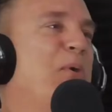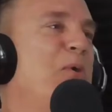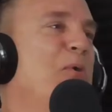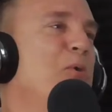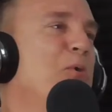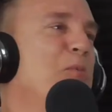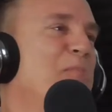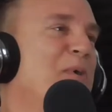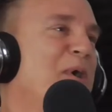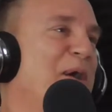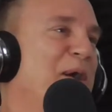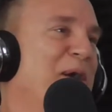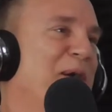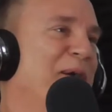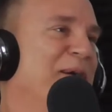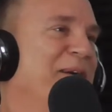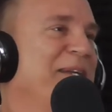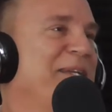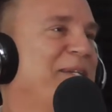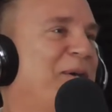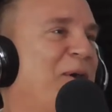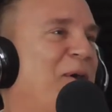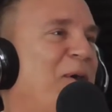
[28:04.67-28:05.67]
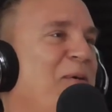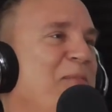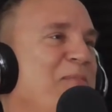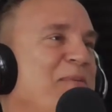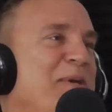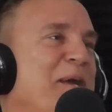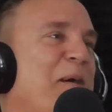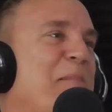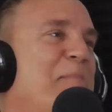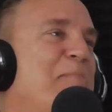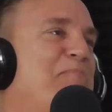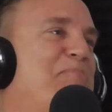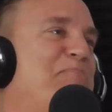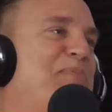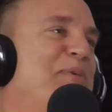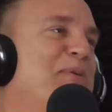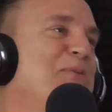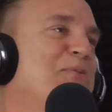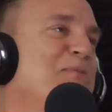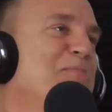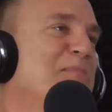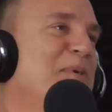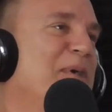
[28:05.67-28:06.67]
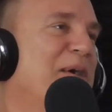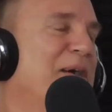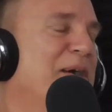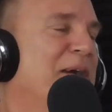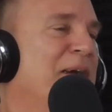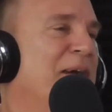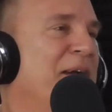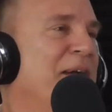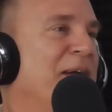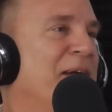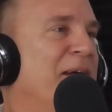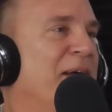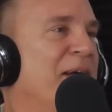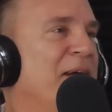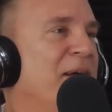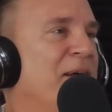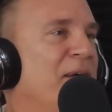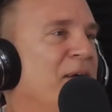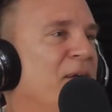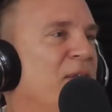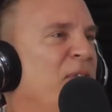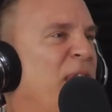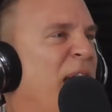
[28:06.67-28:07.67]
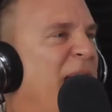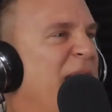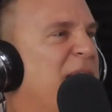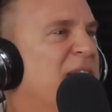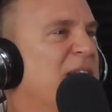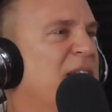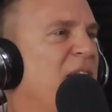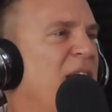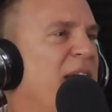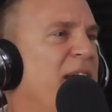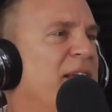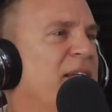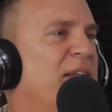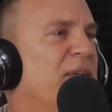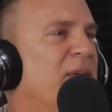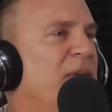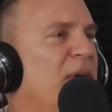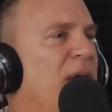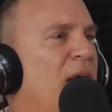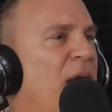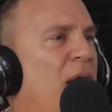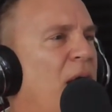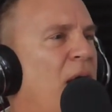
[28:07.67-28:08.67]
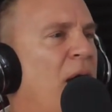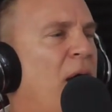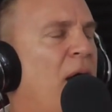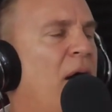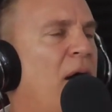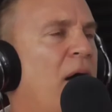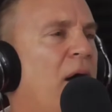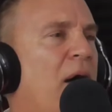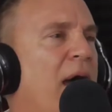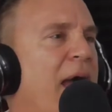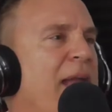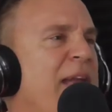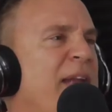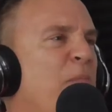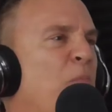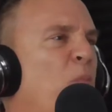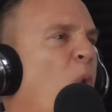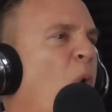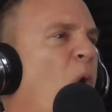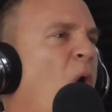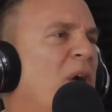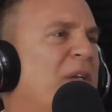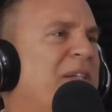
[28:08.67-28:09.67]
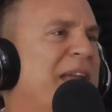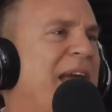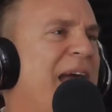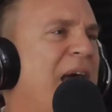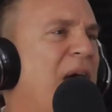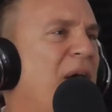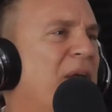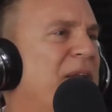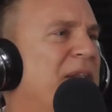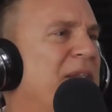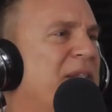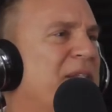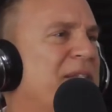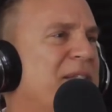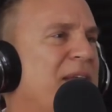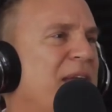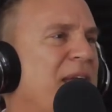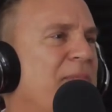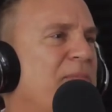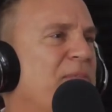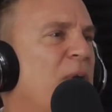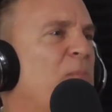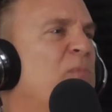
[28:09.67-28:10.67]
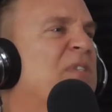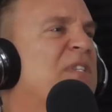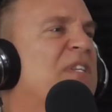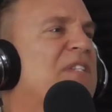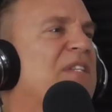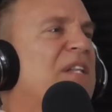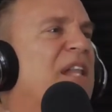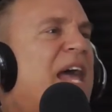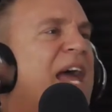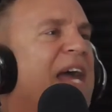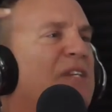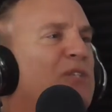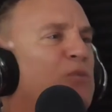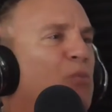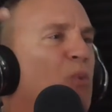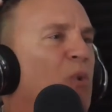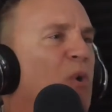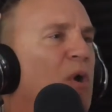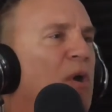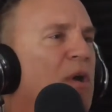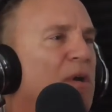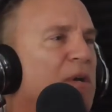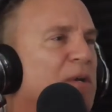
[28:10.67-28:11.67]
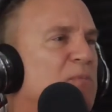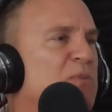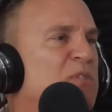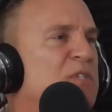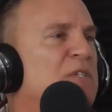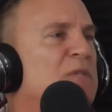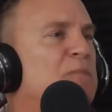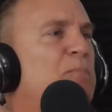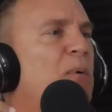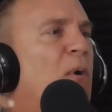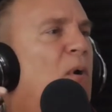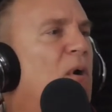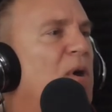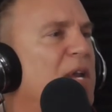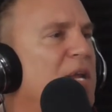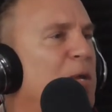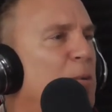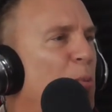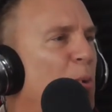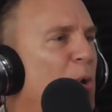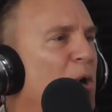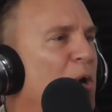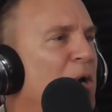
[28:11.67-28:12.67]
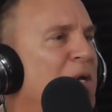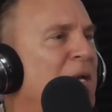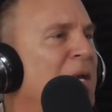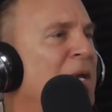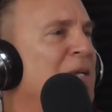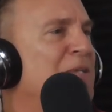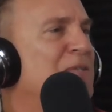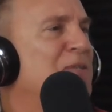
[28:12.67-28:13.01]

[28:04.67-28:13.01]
boomer. He called oh, me a oh, boomer. Yeah, yeah. That's like, mm -hmm. oh, and then walked out at the same time. Right. It was his last word. Yeah. It was his parting word.